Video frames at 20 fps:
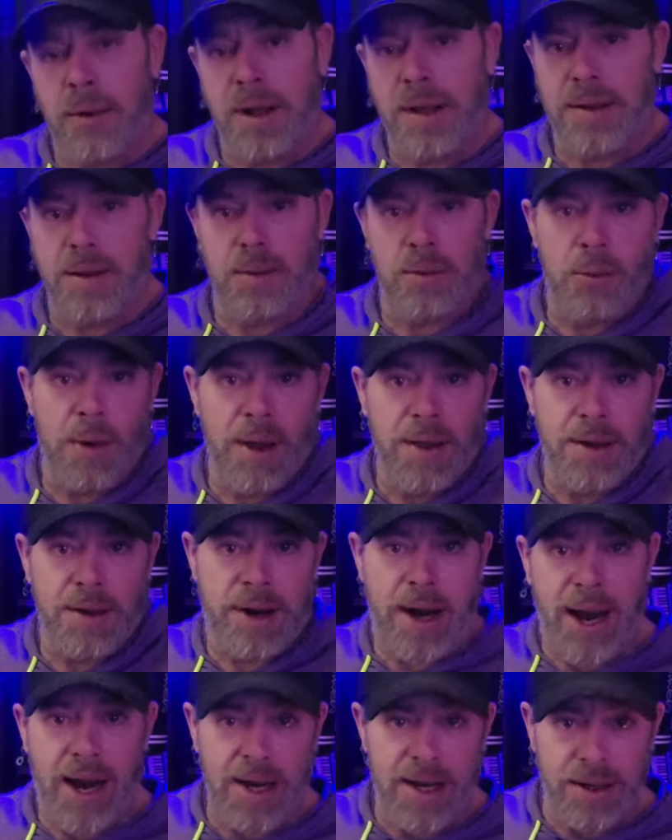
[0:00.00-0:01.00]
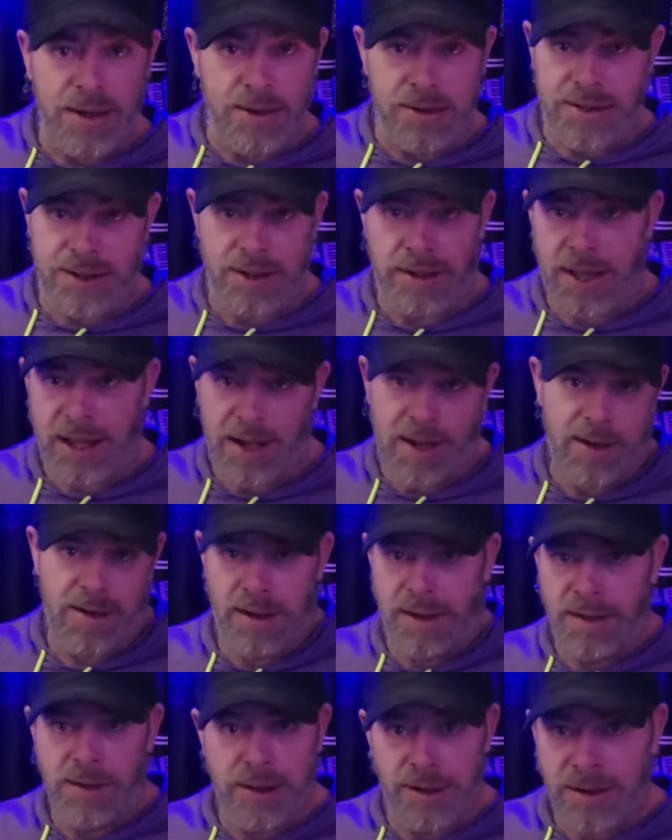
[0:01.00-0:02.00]
whether whether I use a
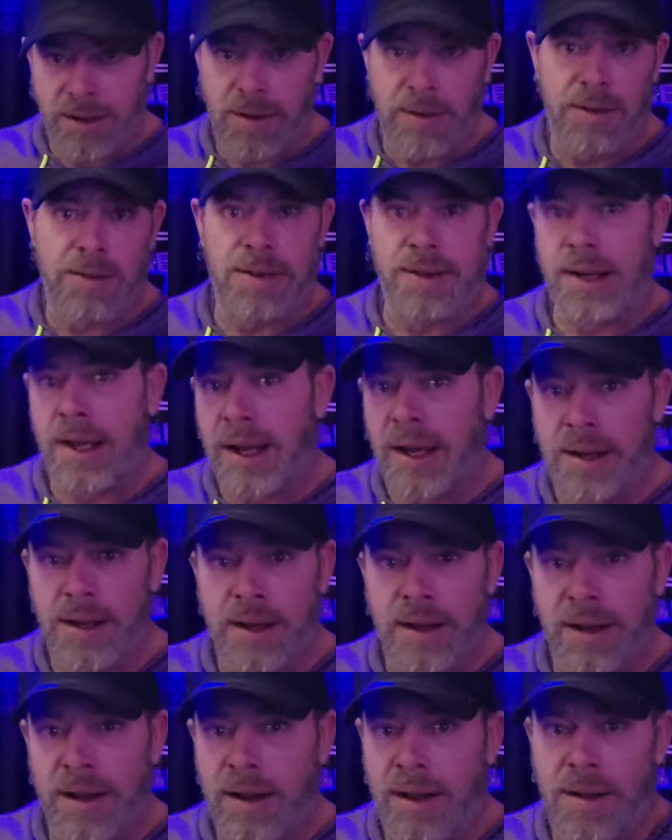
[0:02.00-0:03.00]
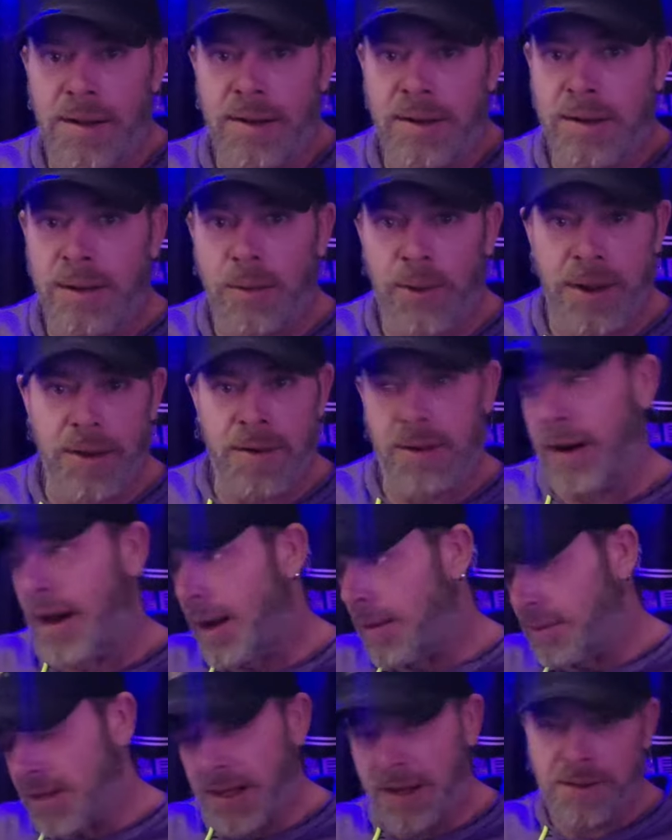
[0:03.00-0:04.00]
lot, a little, none at all, whether
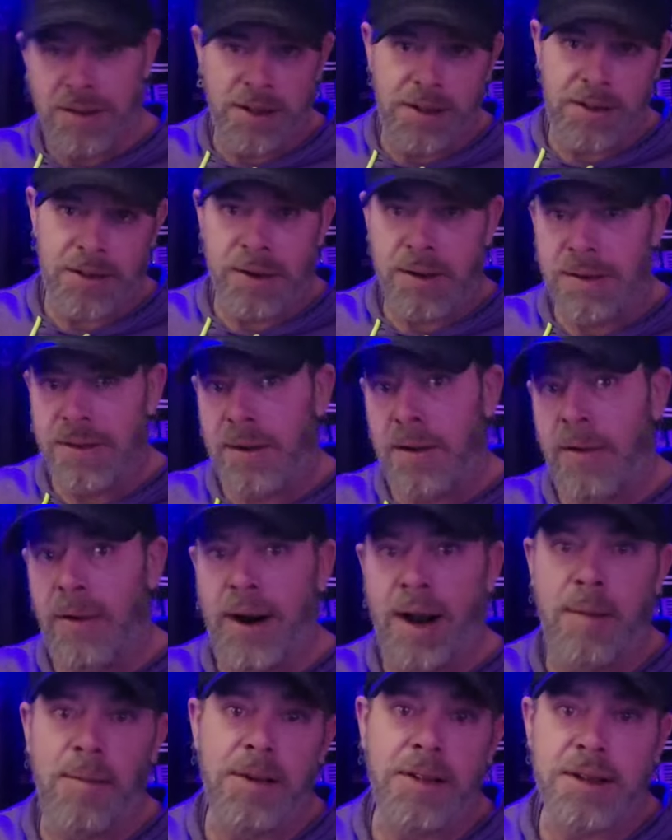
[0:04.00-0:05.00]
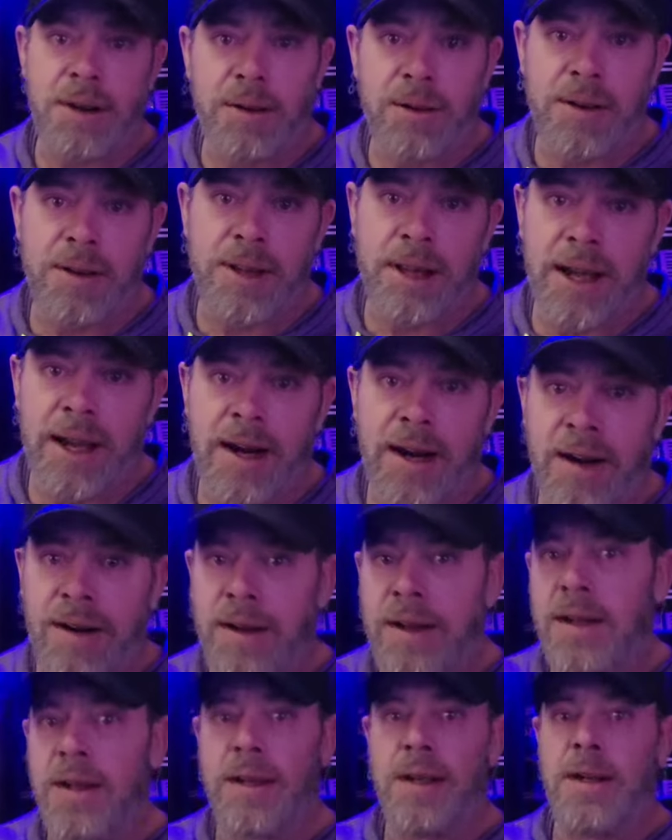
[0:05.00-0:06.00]
I'm telling the truth or I'm a total liar,
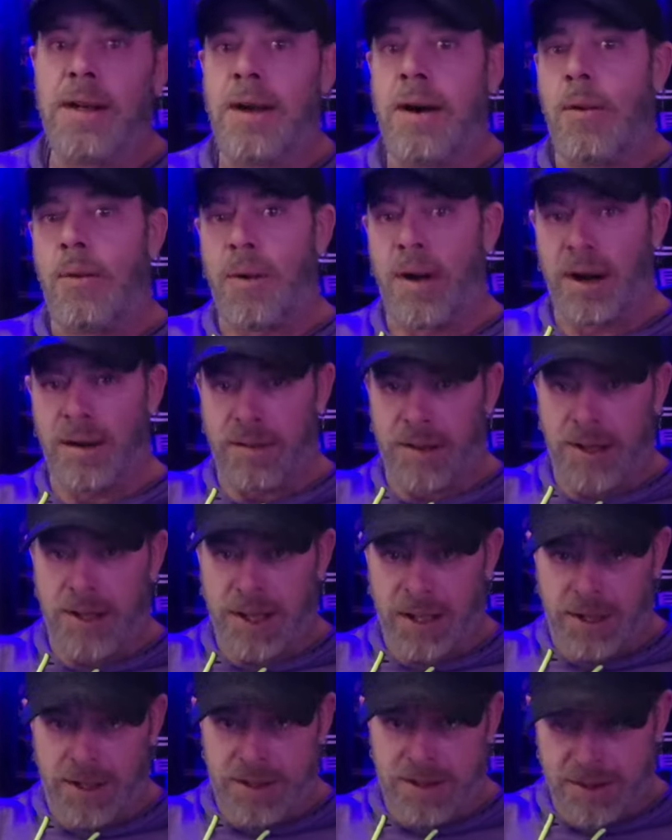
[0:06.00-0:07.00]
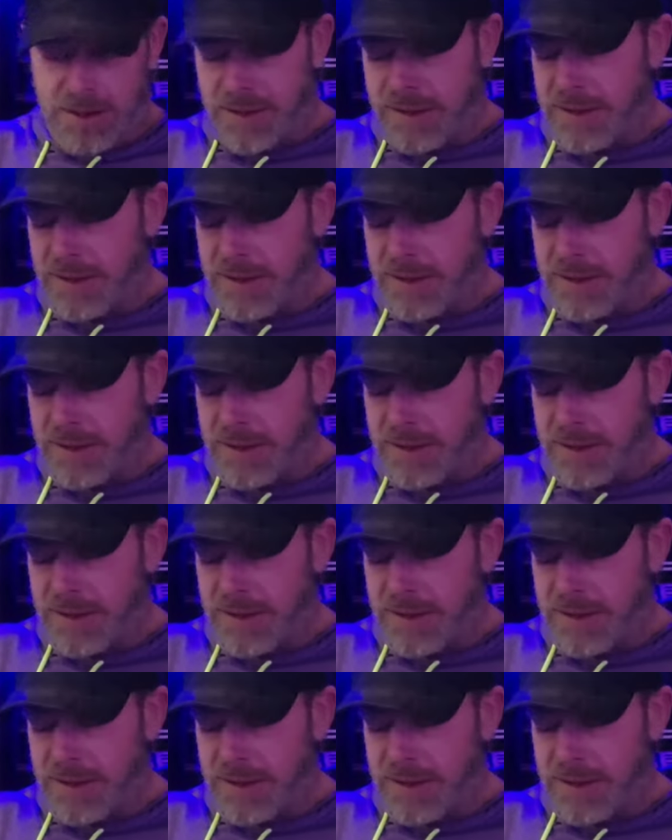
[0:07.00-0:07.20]
whatever the case